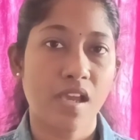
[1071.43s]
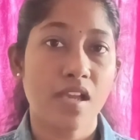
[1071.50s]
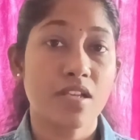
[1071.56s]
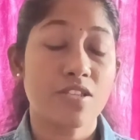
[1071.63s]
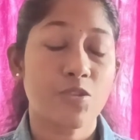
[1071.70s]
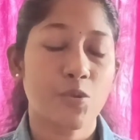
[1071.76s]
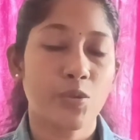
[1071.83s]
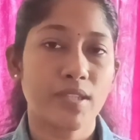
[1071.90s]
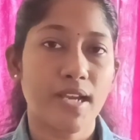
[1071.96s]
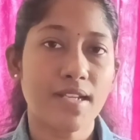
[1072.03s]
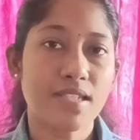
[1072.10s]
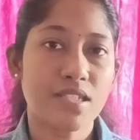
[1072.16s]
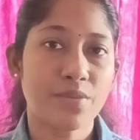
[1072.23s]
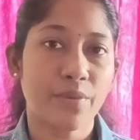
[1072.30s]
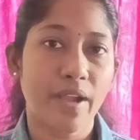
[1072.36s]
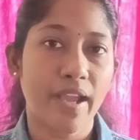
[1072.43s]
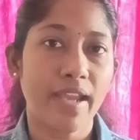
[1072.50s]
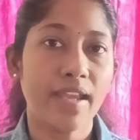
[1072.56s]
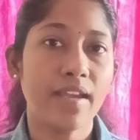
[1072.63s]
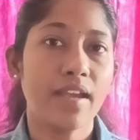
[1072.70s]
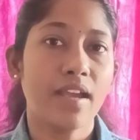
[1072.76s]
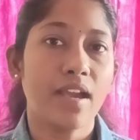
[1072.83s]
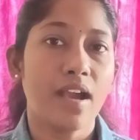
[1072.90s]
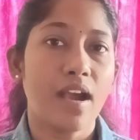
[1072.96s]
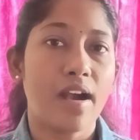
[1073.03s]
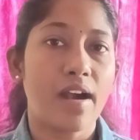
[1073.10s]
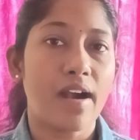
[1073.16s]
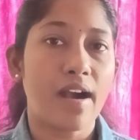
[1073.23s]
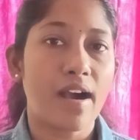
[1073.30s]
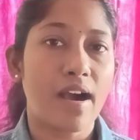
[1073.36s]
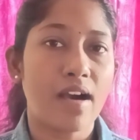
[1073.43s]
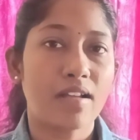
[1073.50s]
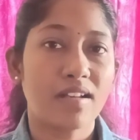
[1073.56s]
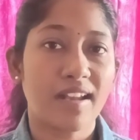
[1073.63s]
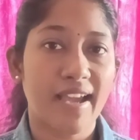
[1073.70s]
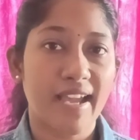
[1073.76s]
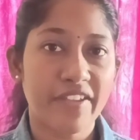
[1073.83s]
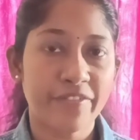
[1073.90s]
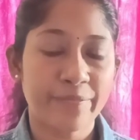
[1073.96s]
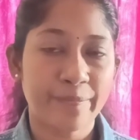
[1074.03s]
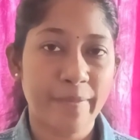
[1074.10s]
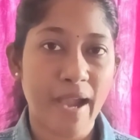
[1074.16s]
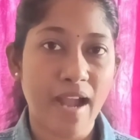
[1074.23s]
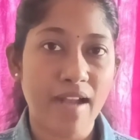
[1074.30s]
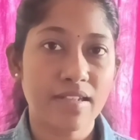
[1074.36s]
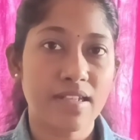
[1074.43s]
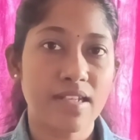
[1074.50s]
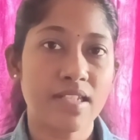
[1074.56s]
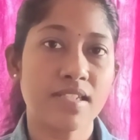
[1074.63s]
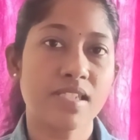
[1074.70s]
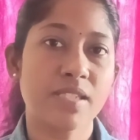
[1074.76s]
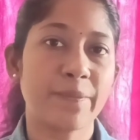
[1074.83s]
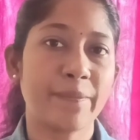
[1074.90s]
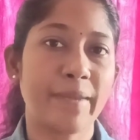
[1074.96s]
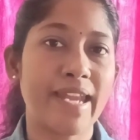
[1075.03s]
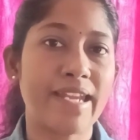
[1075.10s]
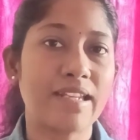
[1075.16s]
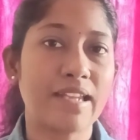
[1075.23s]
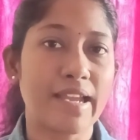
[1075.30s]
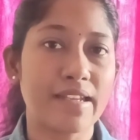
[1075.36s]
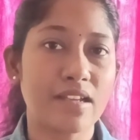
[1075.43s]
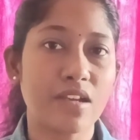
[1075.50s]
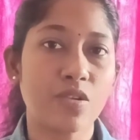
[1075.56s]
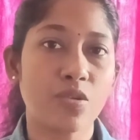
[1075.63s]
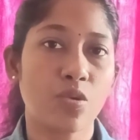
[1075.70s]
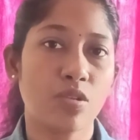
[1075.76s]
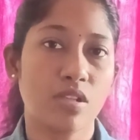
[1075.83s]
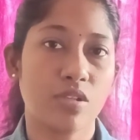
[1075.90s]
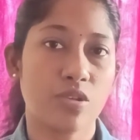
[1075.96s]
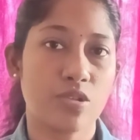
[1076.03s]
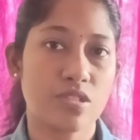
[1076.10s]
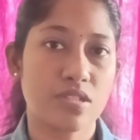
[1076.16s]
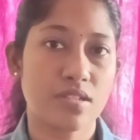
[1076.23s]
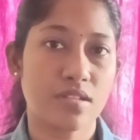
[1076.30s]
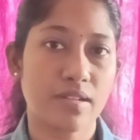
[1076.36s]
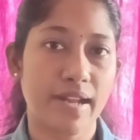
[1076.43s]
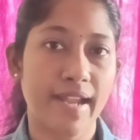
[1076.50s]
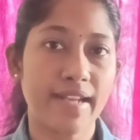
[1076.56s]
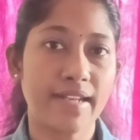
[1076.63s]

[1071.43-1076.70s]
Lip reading: So that's why our life pattern is made like a roller coaster ride,